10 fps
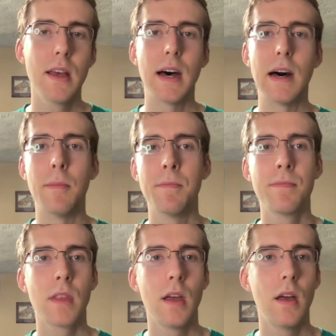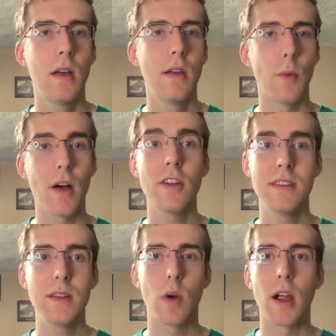Um, well, it
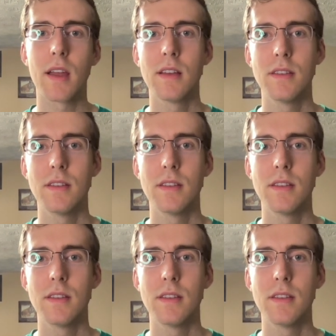did work.